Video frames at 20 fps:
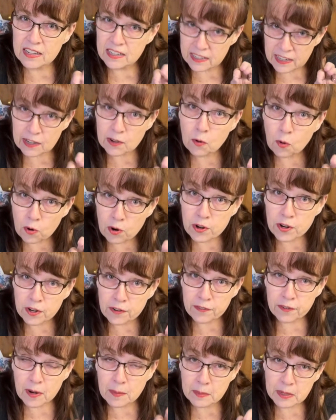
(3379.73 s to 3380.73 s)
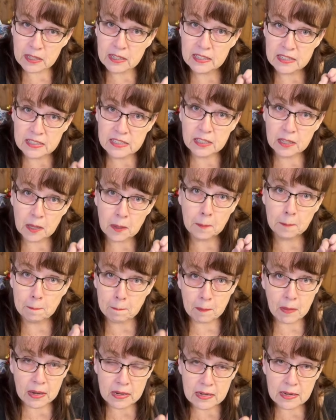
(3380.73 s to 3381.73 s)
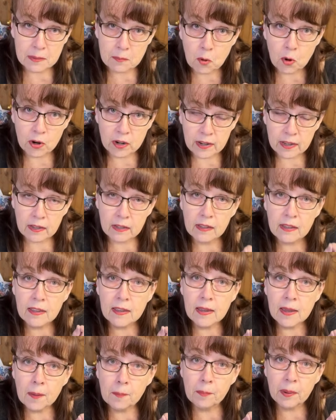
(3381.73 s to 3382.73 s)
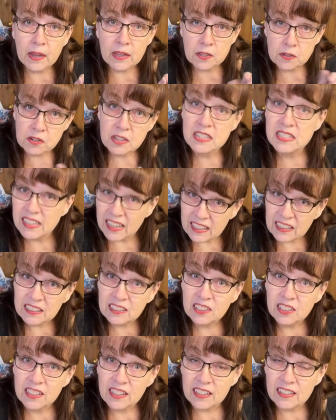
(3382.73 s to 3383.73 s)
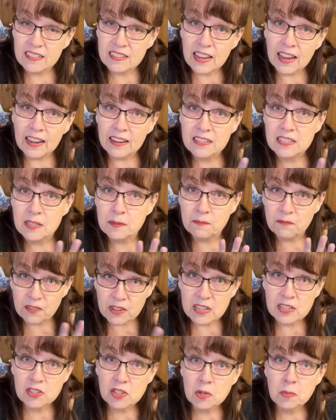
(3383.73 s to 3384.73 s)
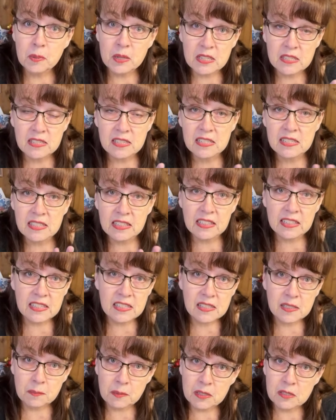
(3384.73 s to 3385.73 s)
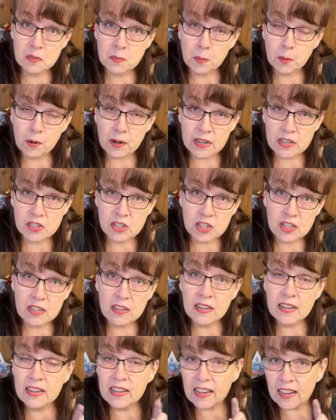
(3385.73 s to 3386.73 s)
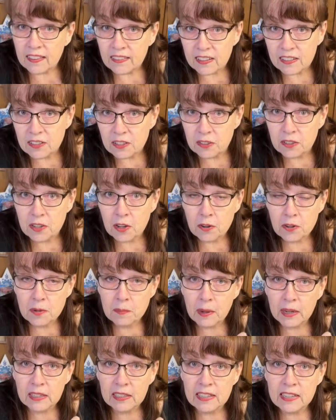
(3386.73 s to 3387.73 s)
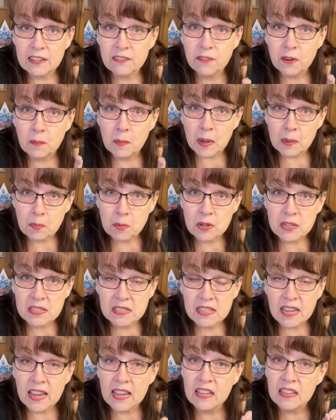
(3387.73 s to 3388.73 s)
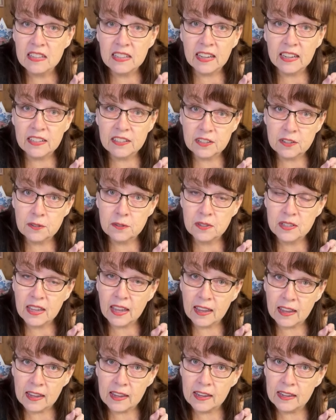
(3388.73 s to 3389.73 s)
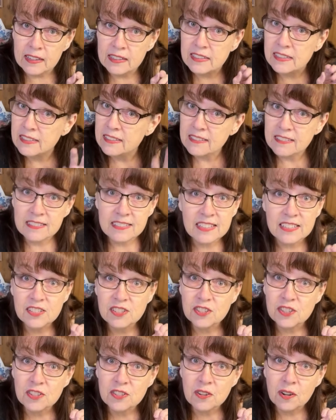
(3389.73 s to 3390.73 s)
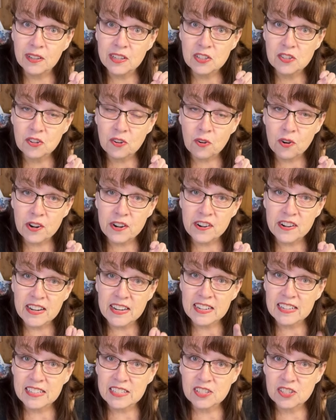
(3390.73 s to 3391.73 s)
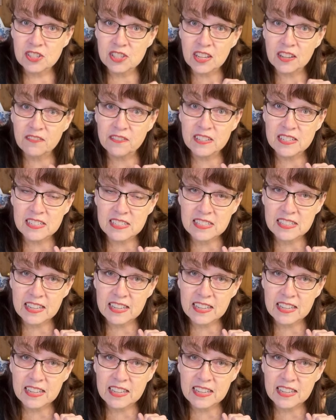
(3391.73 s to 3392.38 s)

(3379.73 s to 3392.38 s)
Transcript: if you shop my pre-sale for those items that are in that new collection. So type winter or type sale, either one of those, and follow the links, follow the product links to get to